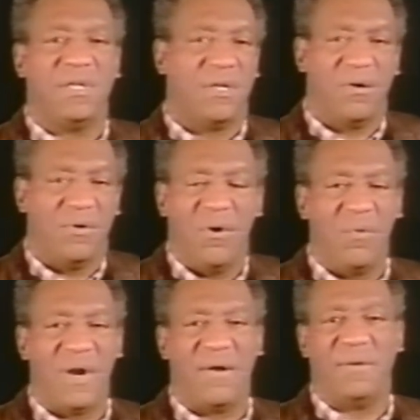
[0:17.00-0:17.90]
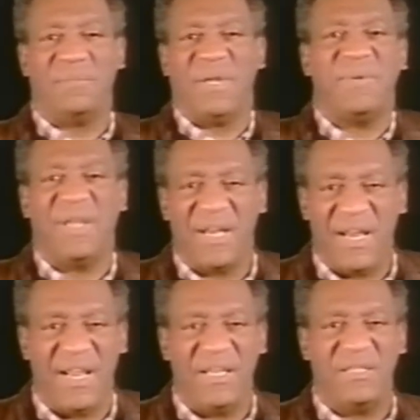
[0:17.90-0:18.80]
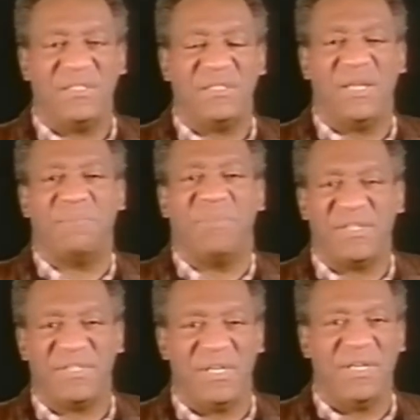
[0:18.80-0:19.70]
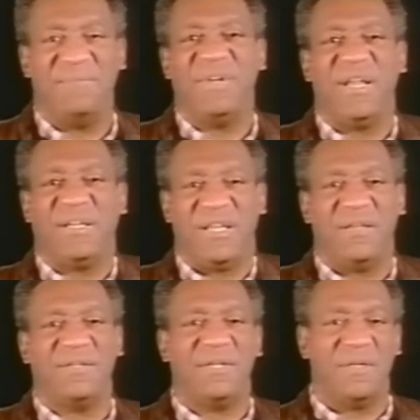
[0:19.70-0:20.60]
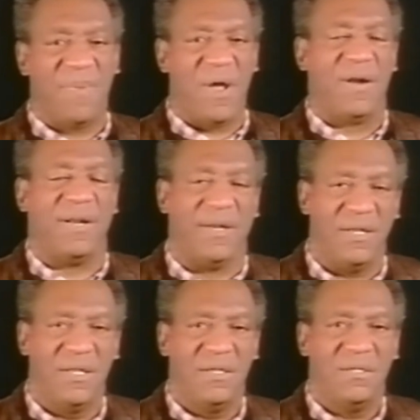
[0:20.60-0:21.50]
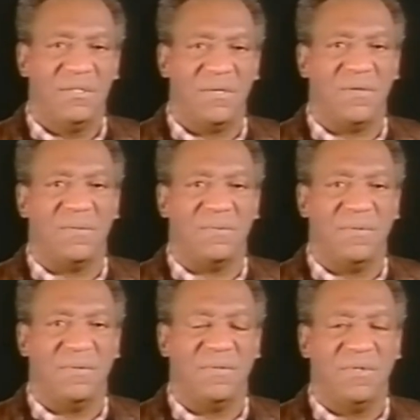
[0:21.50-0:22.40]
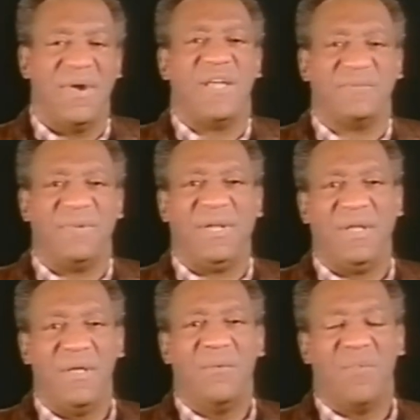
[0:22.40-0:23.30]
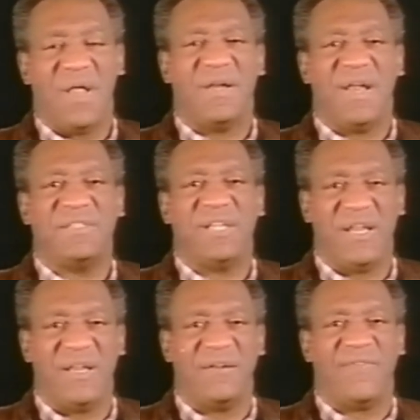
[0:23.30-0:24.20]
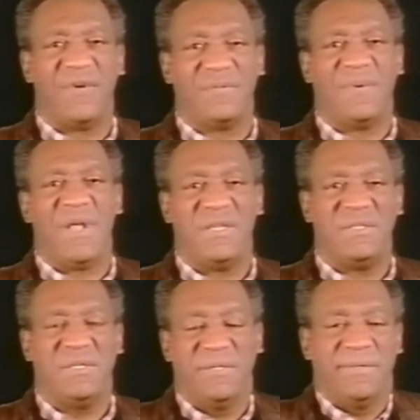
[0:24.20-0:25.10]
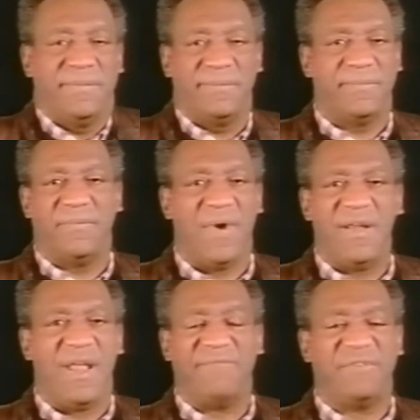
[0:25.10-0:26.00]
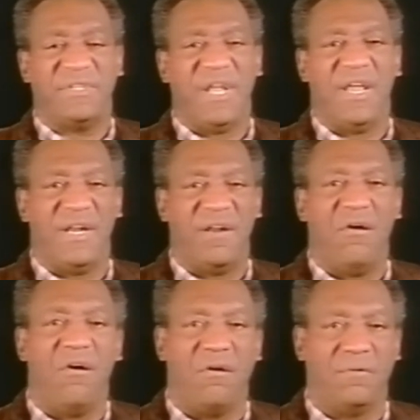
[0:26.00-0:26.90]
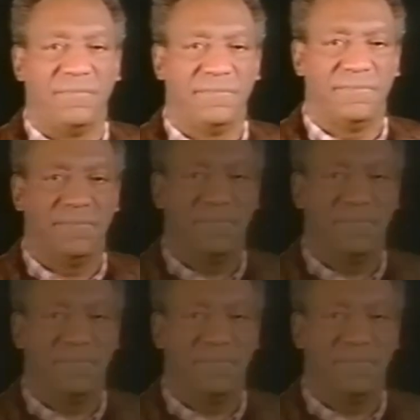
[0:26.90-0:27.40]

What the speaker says: you get to go nowhere and maybe get AIDS, get busted, even get killed in the bargain. So, you ask me, why didn't I say that in the first place? Why did I have to say it at all?